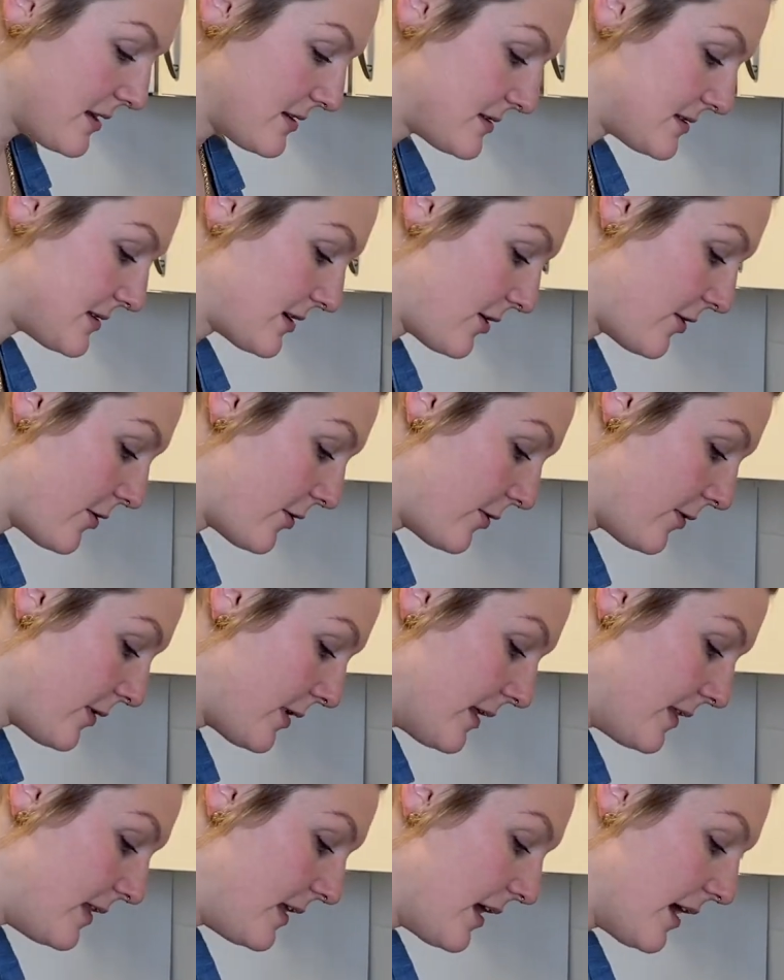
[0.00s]
so
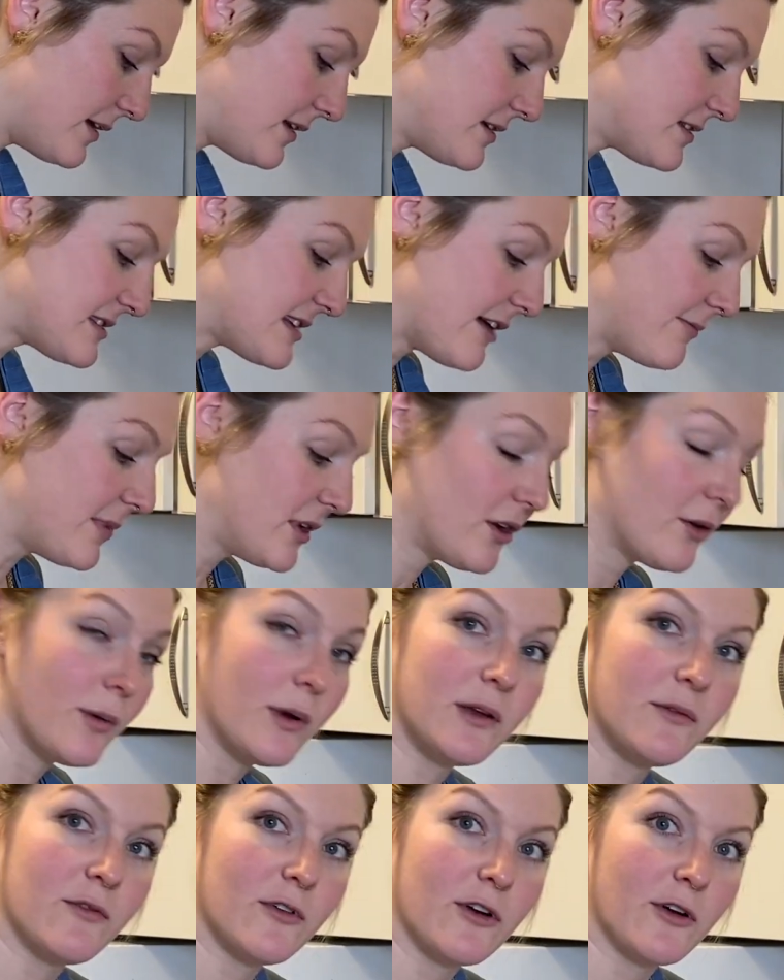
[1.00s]
the onions have been
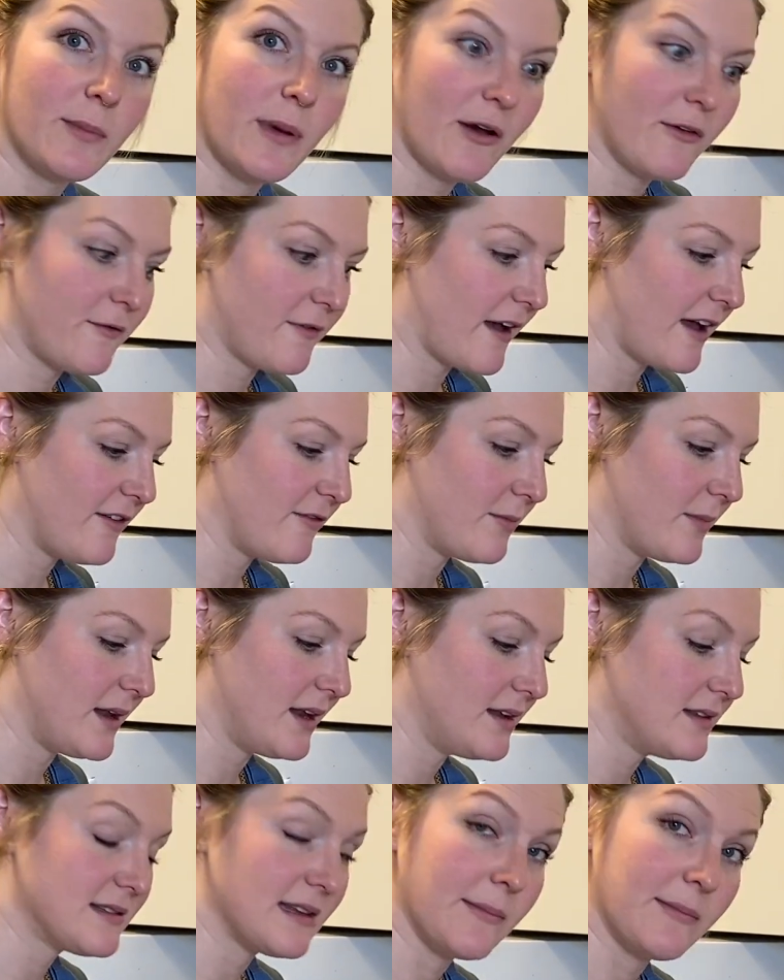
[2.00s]
going for about 5
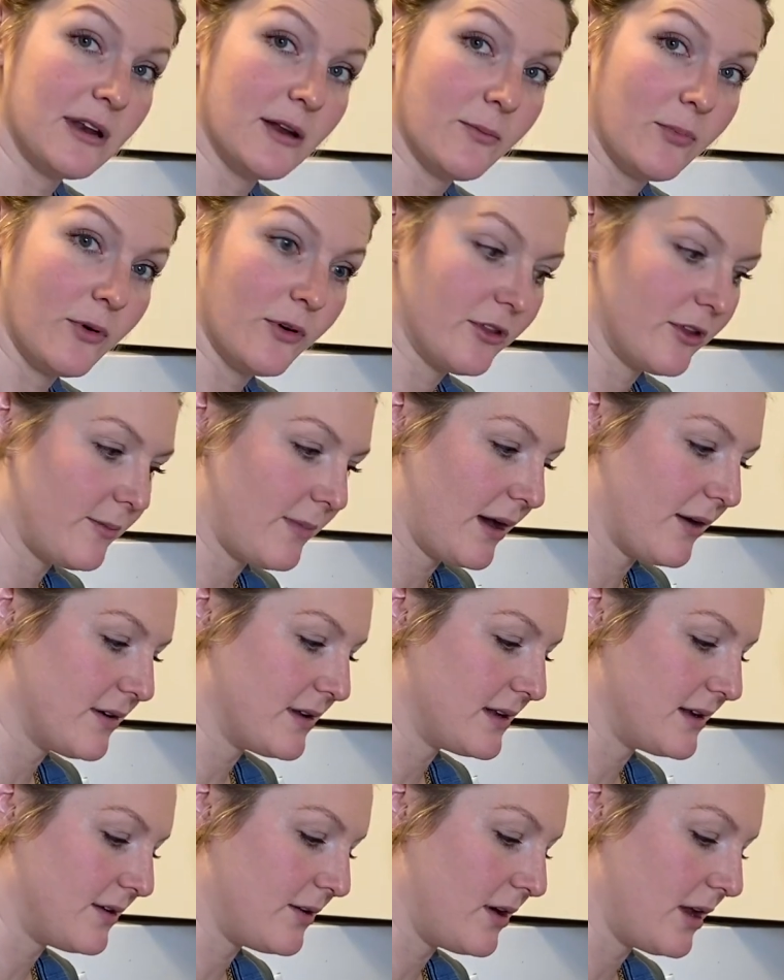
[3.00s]
minutes. I'm going to pull them out
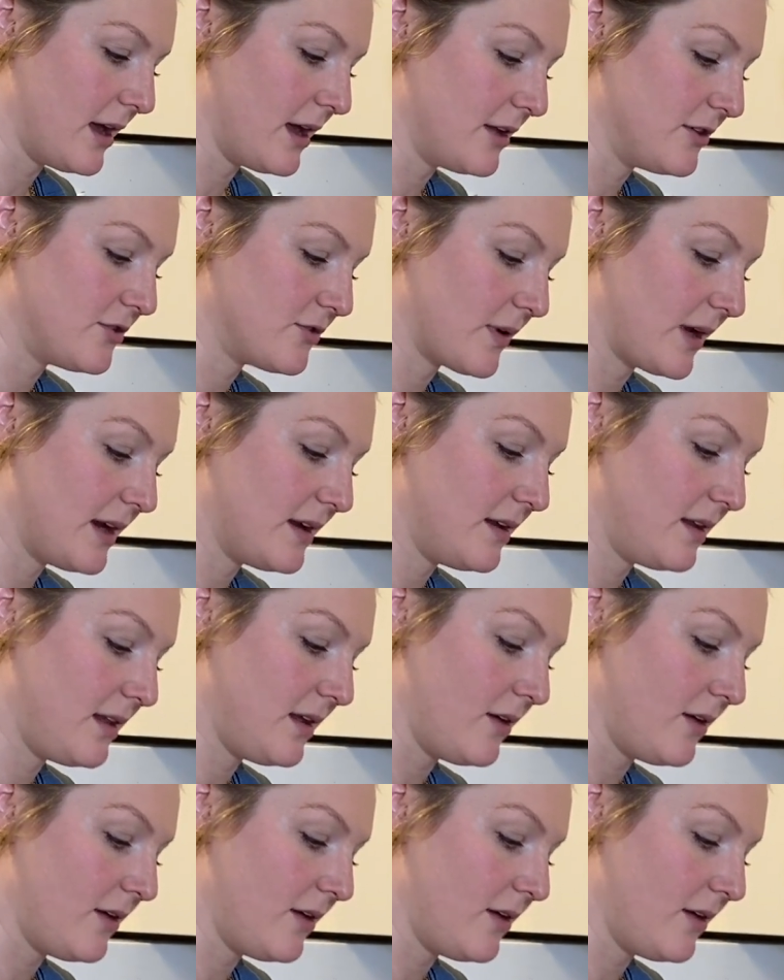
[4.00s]
and drain the